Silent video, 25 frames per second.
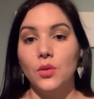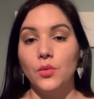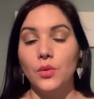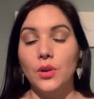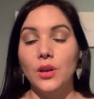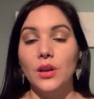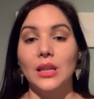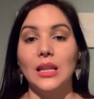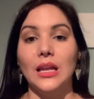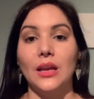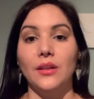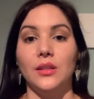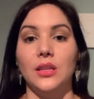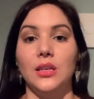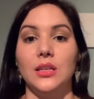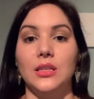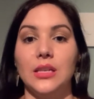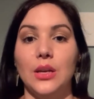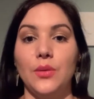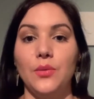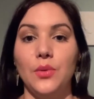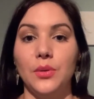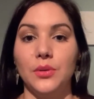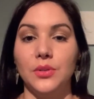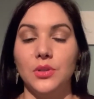We allowed
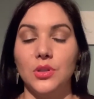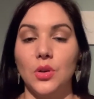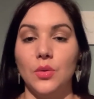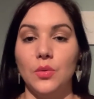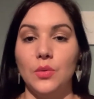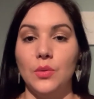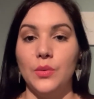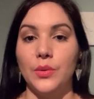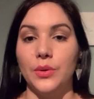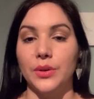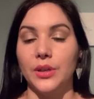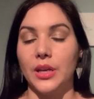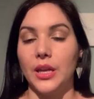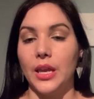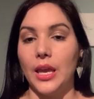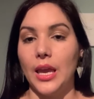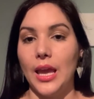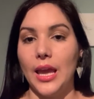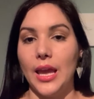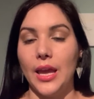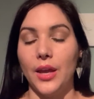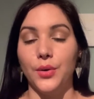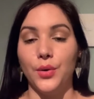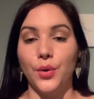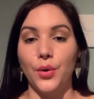things that we were told when we were a
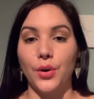kid,